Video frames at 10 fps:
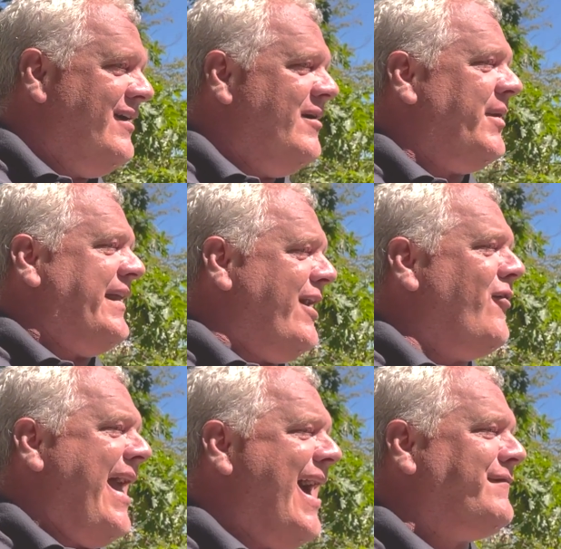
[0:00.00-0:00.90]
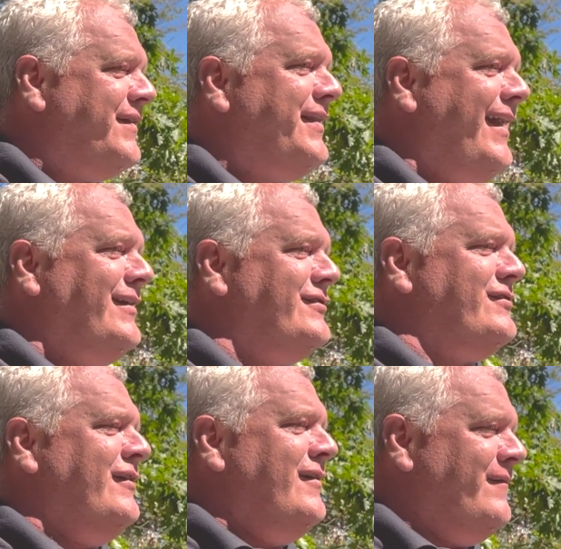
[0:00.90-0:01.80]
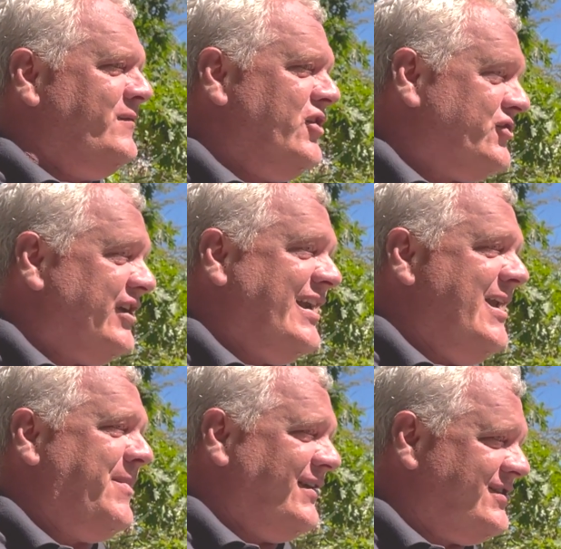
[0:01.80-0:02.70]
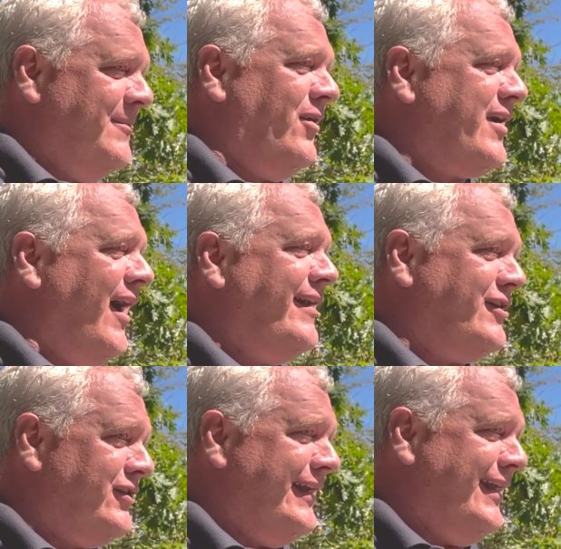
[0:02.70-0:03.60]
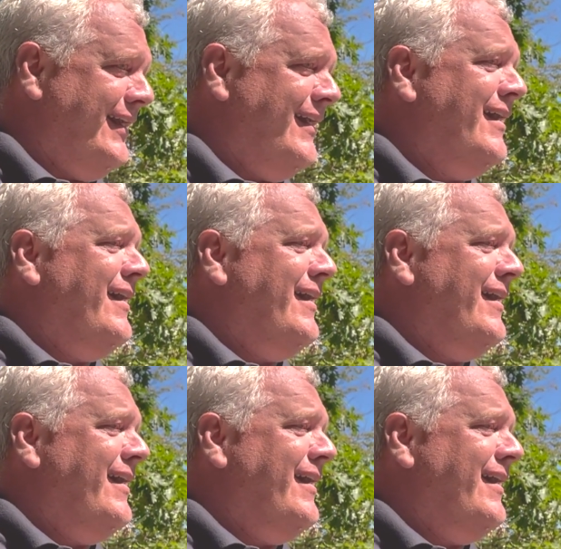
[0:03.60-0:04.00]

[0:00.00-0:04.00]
but they don't have the things just to keep a simple cut clean